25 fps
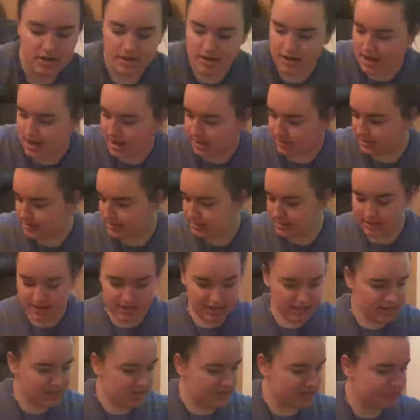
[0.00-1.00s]
Next
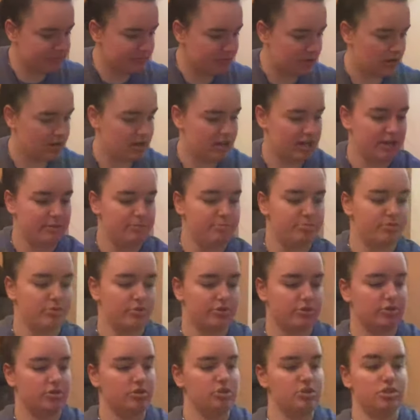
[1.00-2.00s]
is my
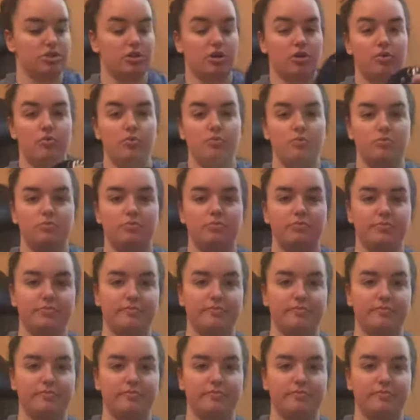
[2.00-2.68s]
brother, Joe.